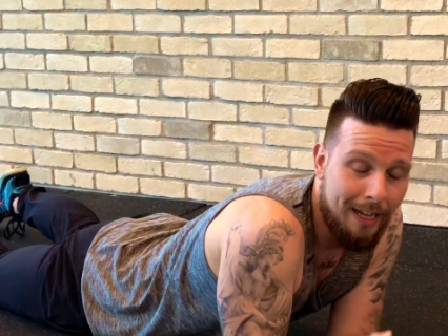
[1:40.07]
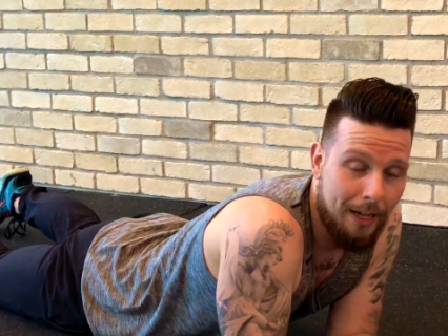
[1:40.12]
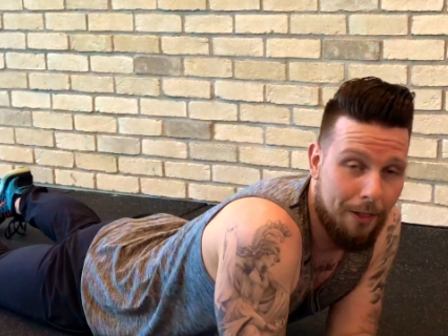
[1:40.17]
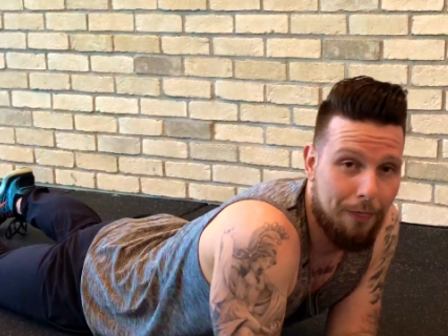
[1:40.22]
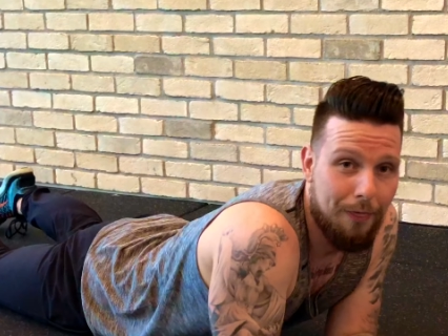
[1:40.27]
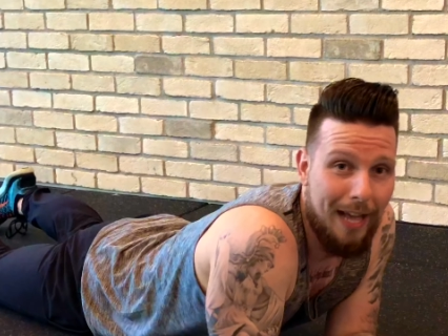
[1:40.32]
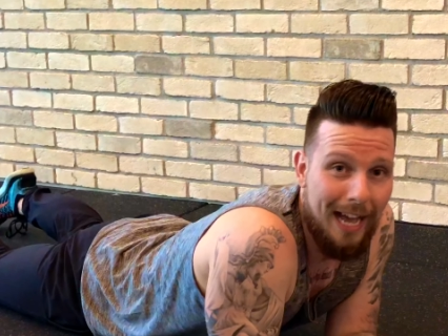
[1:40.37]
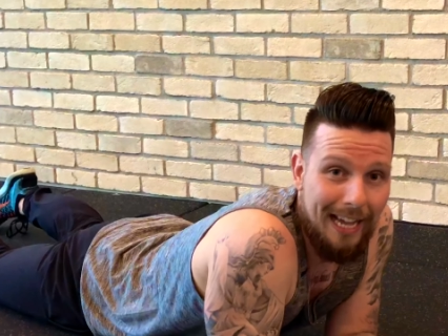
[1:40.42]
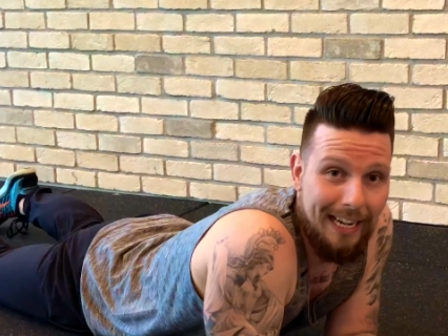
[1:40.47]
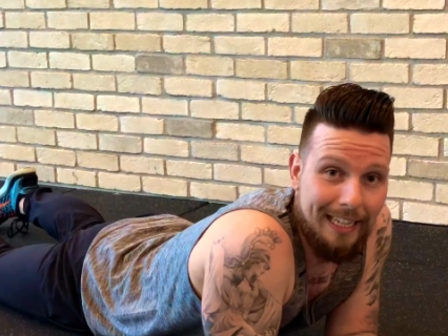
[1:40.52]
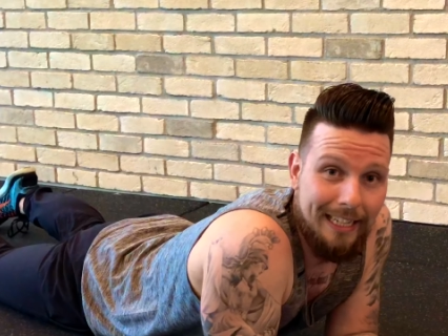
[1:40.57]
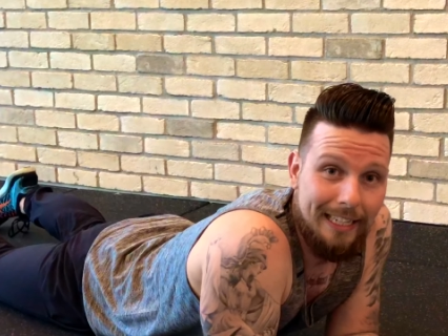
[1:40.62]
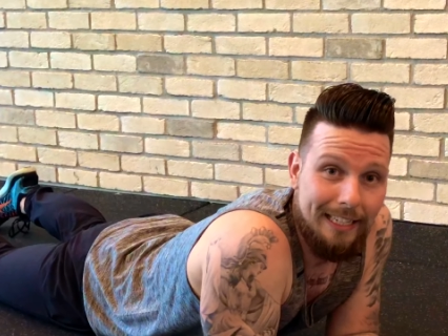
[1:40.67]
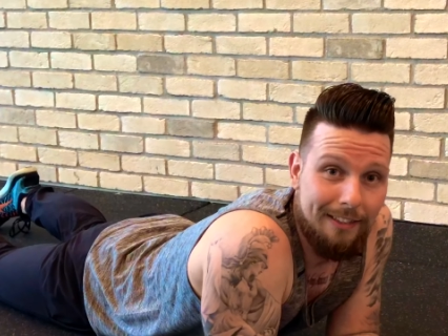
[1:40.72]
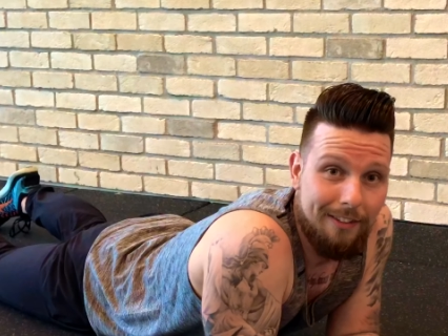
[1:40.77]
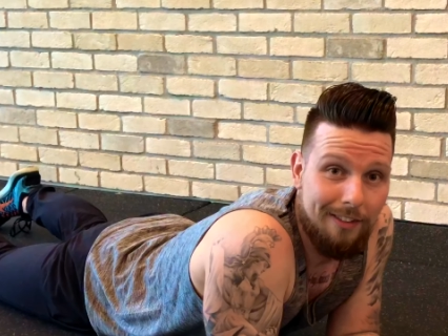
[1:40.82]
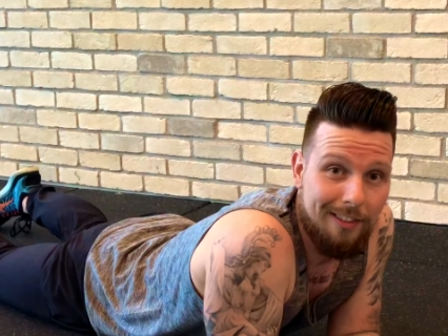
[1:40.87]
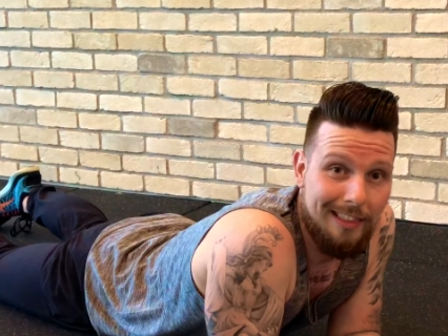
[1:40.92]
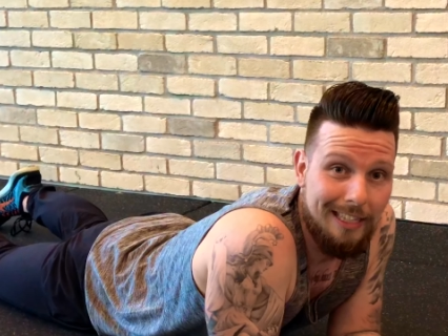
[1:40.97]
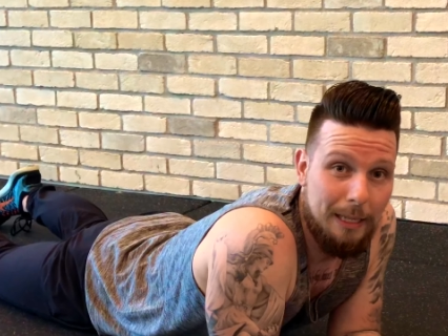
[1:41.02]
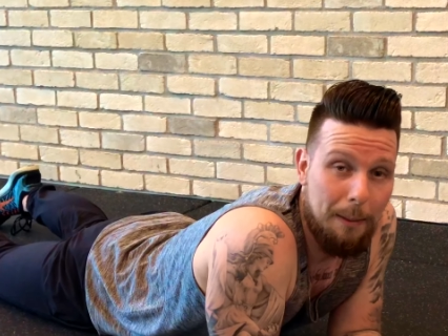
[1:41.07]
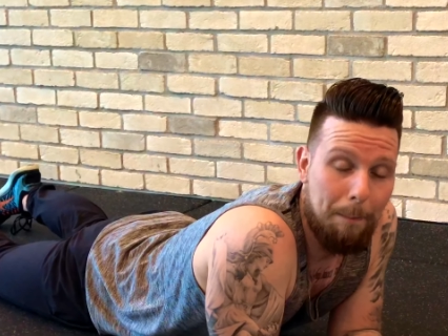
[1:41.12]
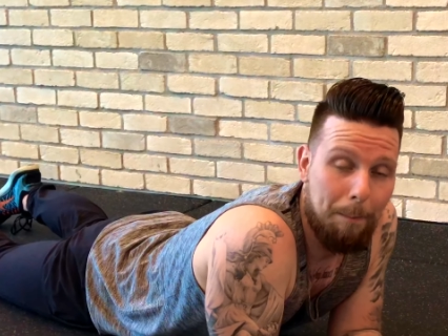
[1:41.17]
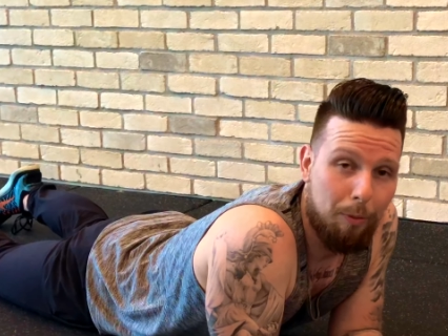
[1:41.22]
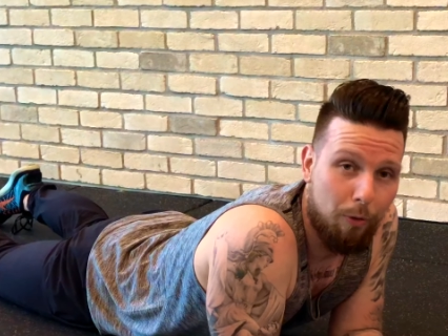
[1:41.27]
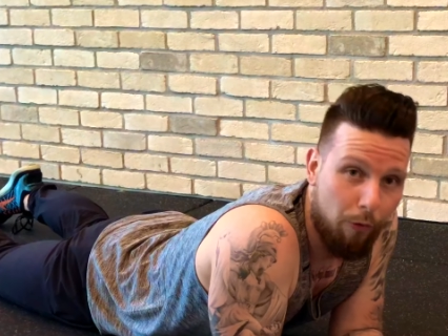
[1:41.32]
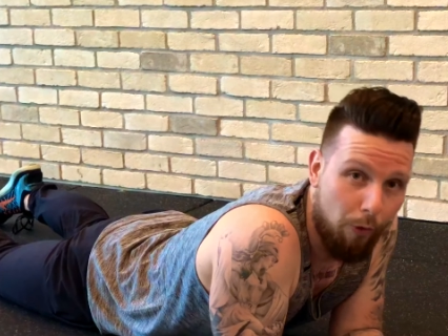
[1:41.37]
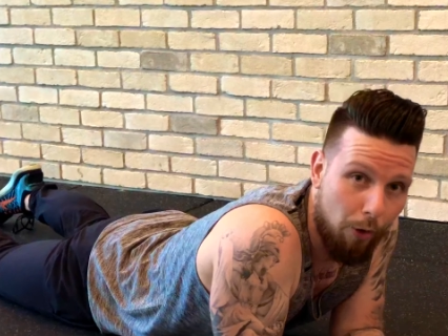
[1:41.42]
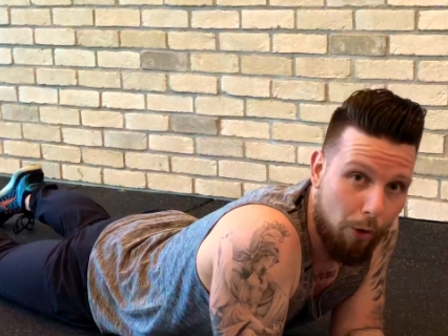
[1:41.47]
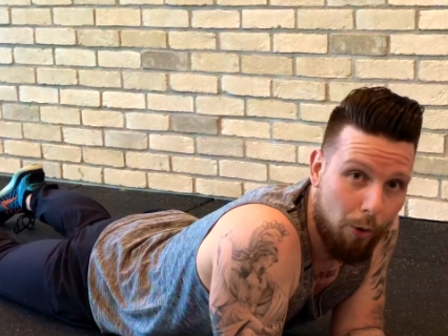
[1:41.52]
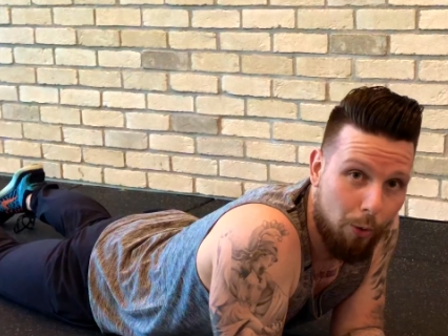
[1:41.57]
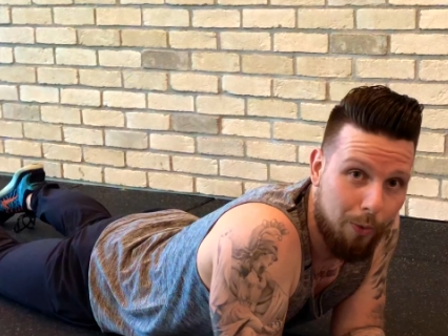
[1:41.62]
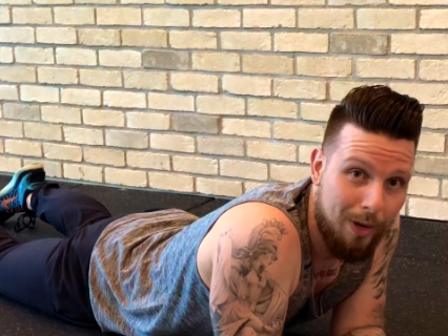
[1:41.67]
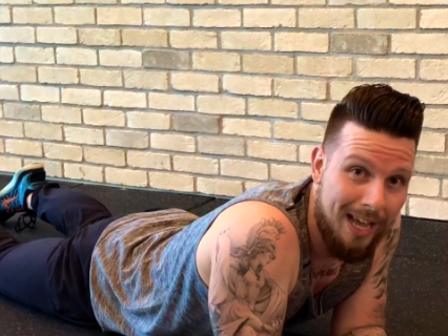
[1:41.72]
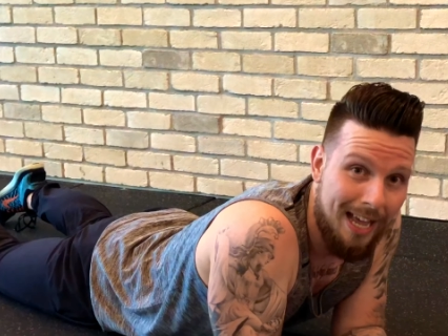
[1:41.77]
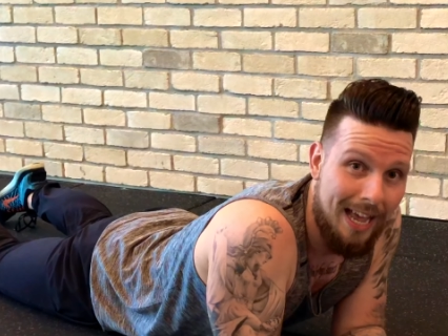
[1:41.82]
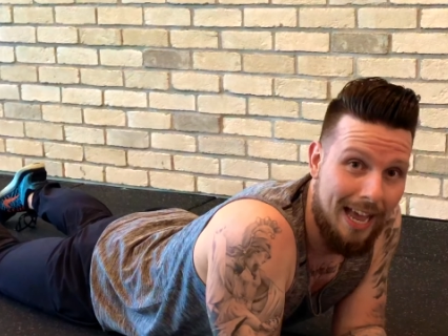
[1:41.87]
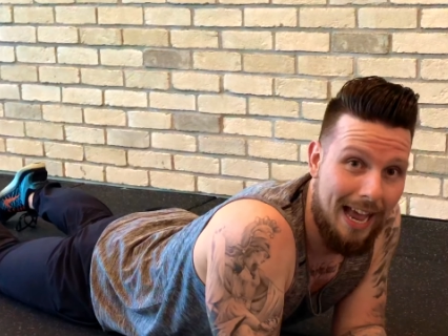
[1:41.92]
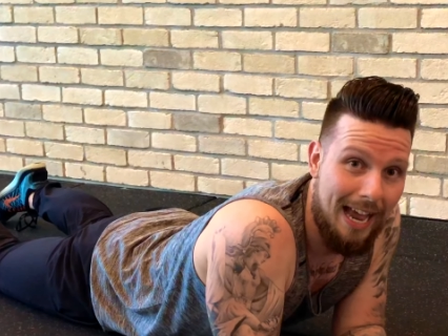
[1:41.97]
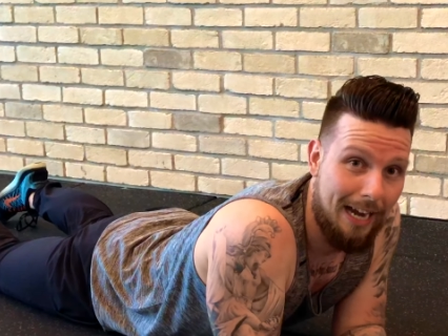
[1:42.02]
And that is the prone